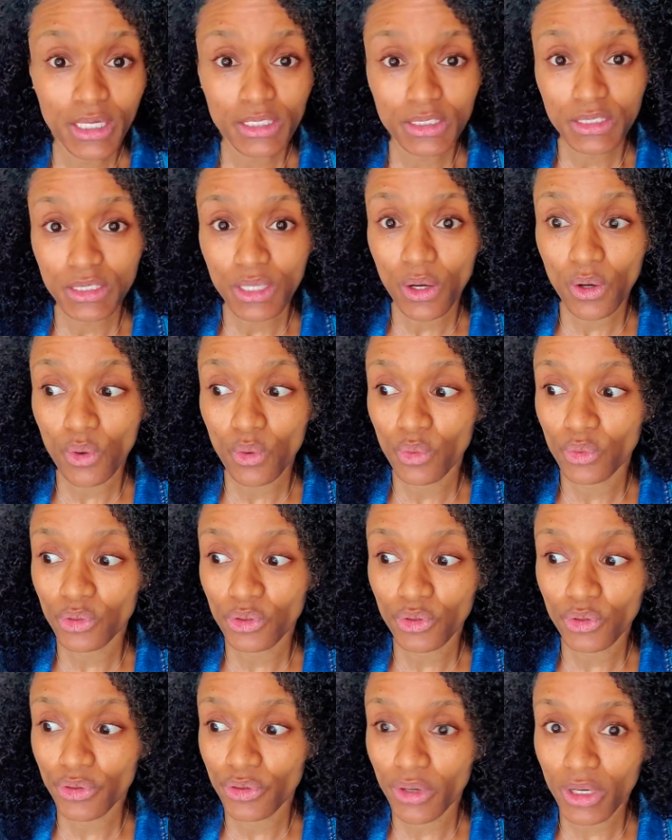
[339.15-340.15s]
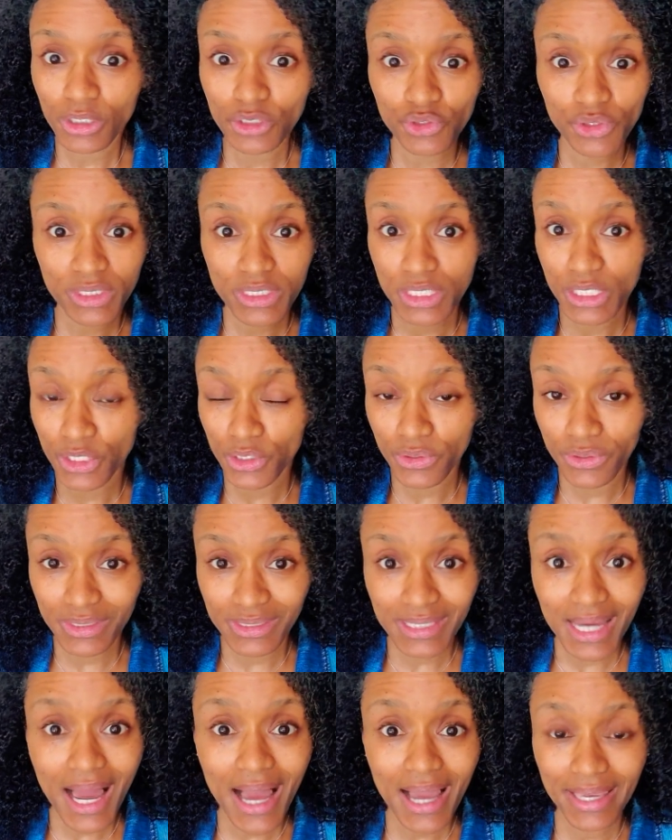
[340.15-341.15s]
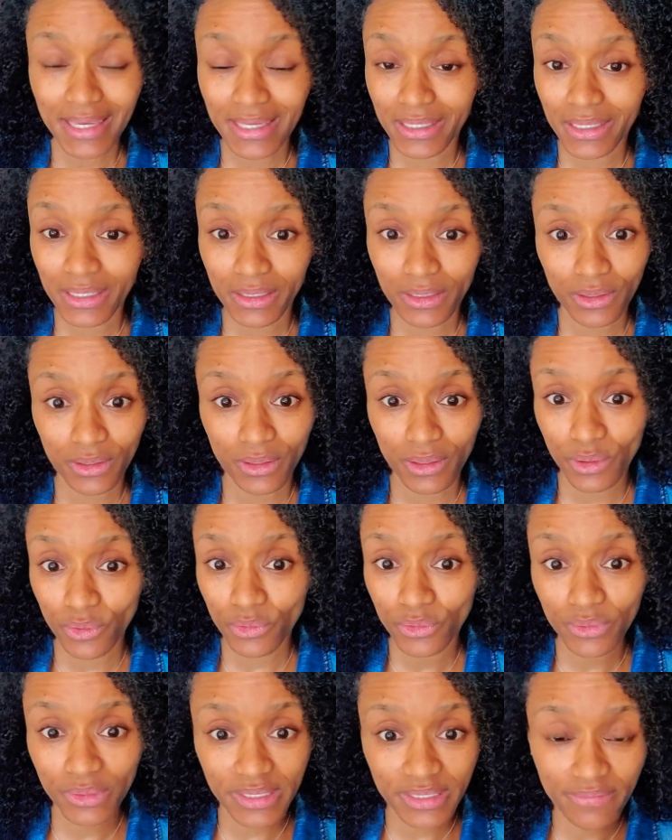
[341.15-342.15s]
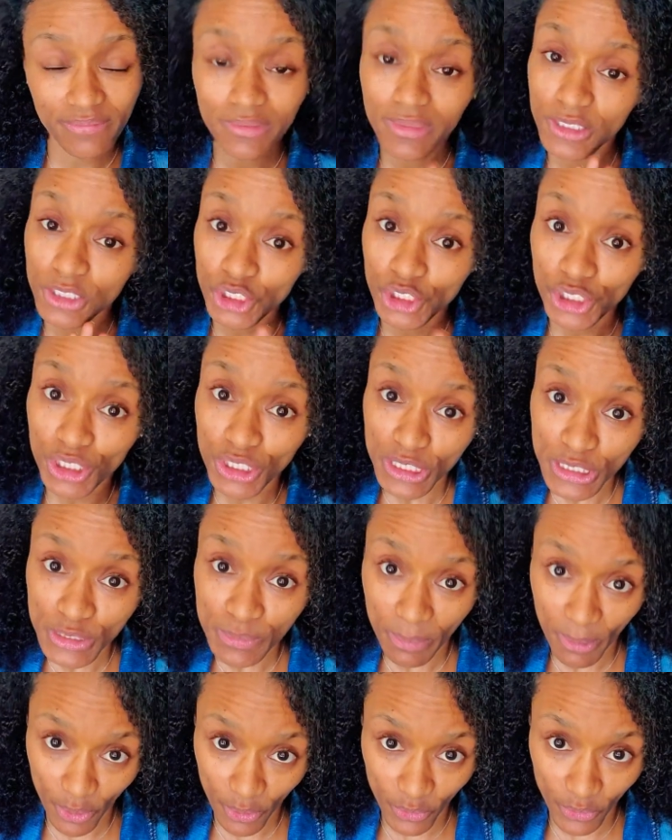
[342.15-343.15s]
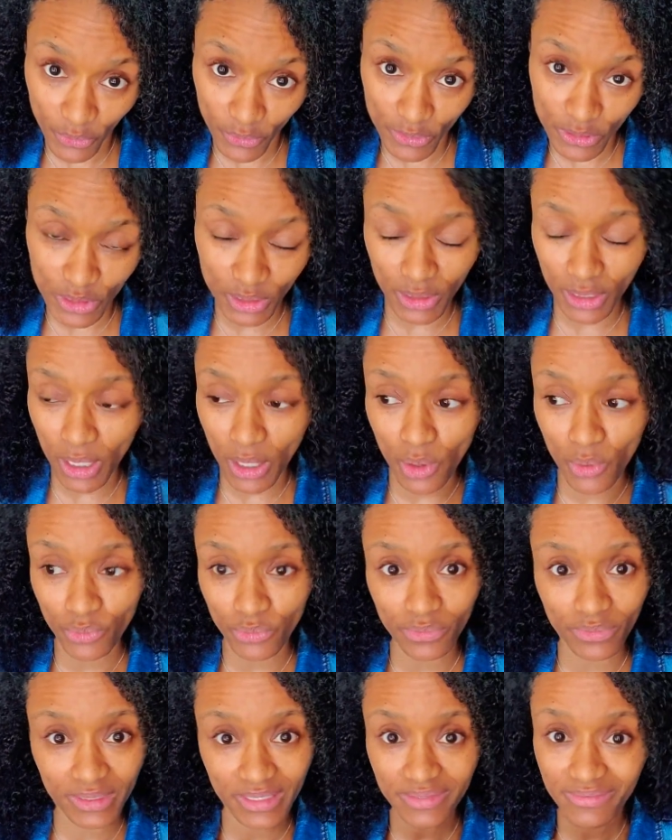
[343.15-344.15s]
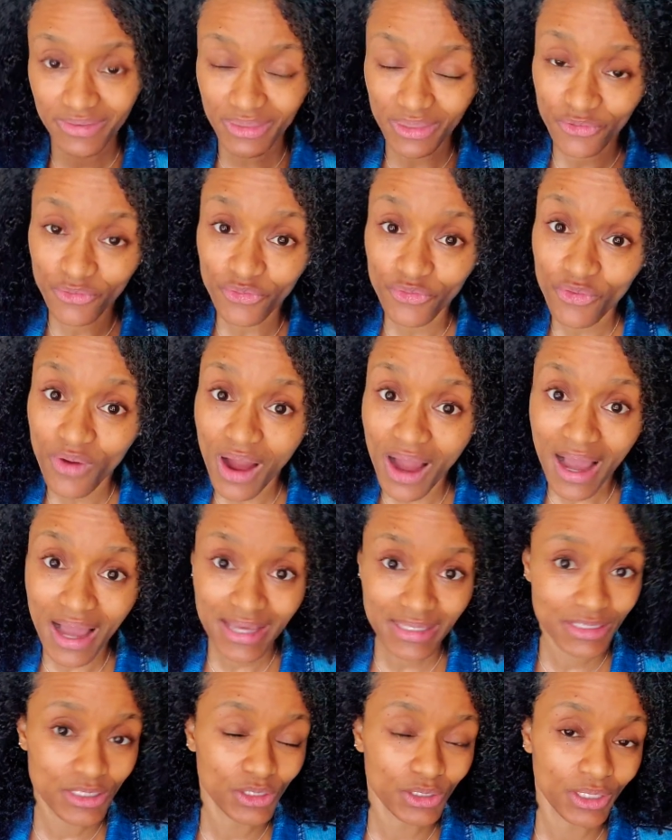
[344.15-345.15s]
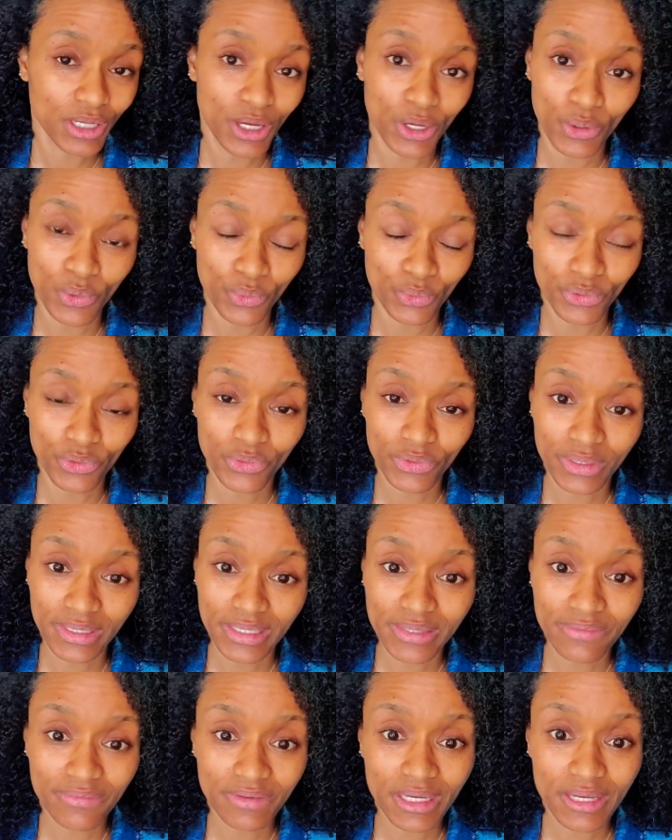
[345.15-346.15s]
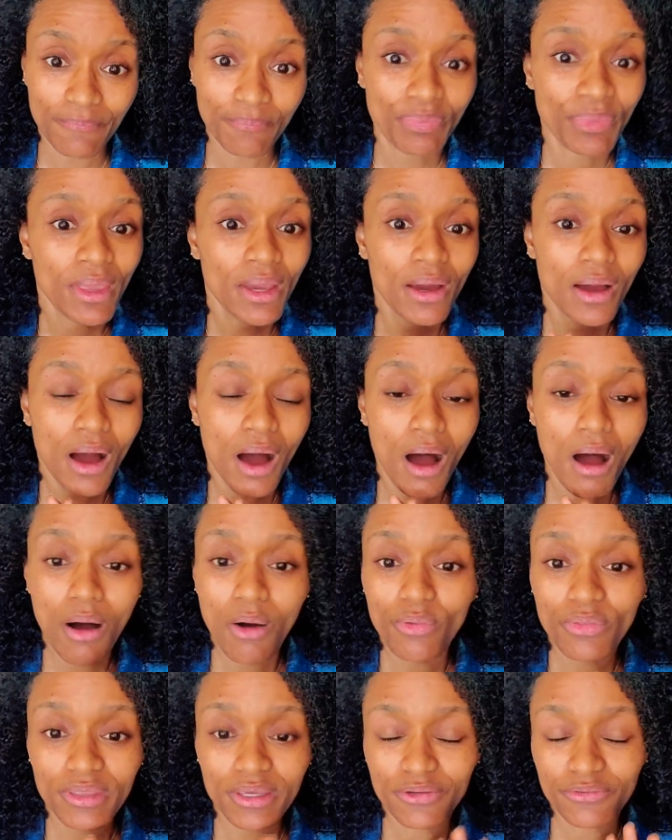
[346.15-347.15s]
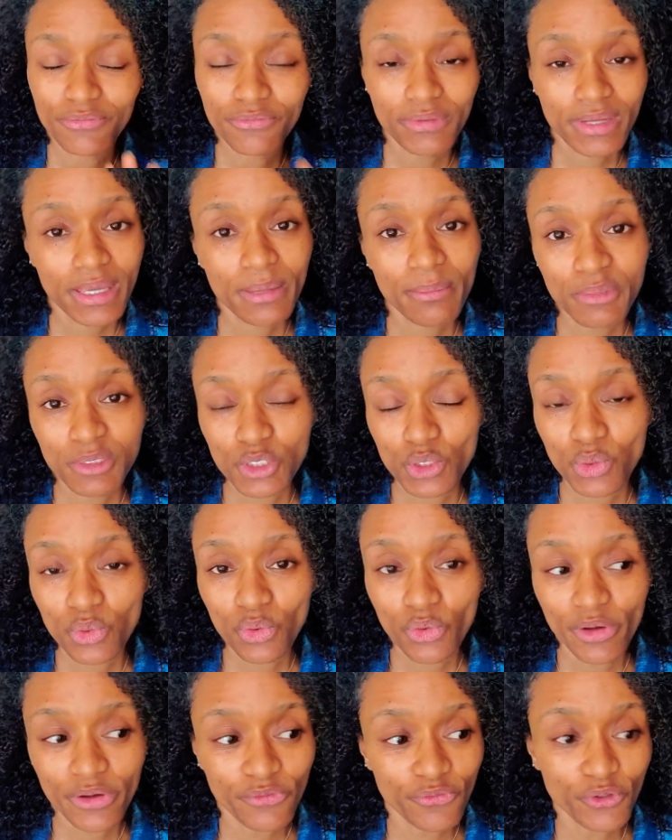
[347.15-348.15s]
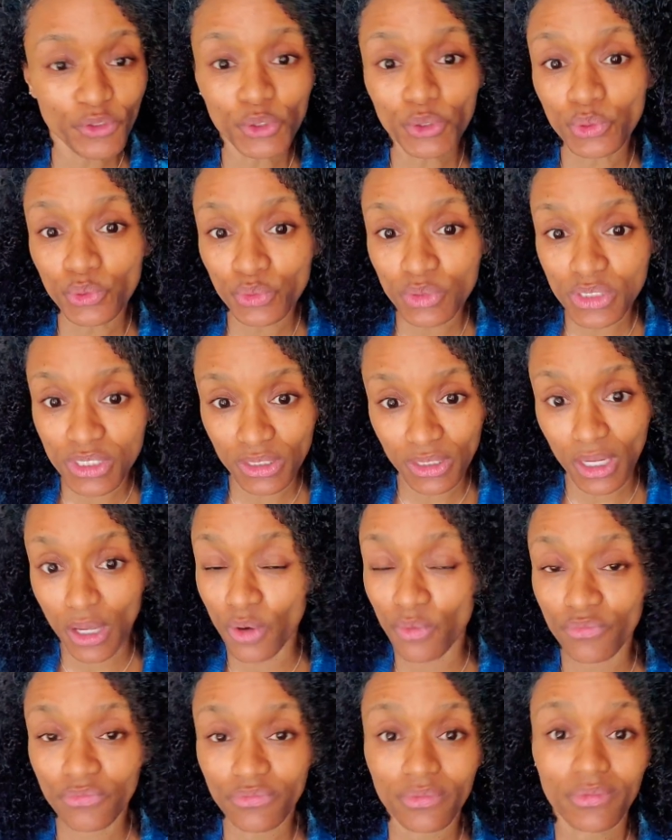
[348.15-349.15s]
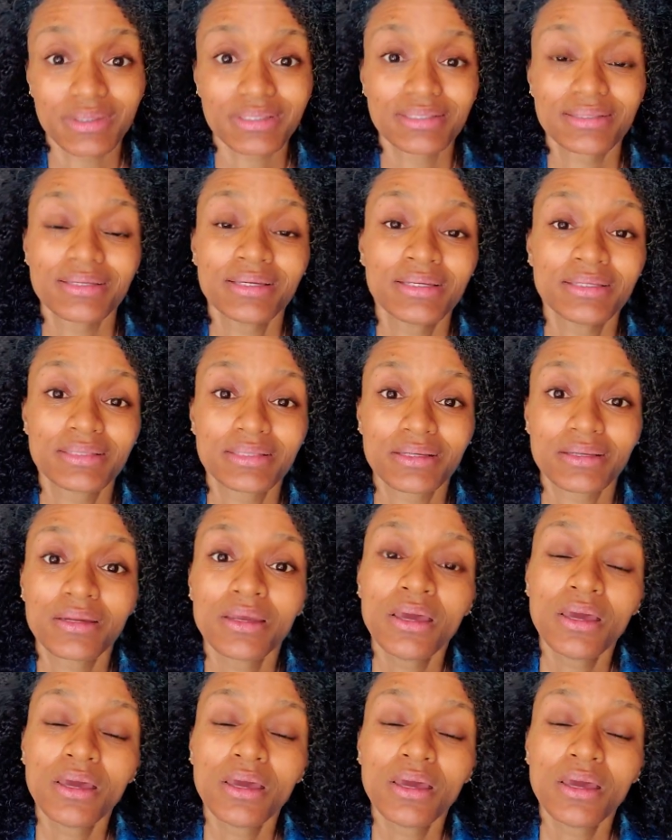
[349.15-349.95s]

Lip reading: So you're addressing your diet. You're leaving the cheeseburgers alone. You're leaving the fries alone. You're leaving all the inflammatory foods alone for a season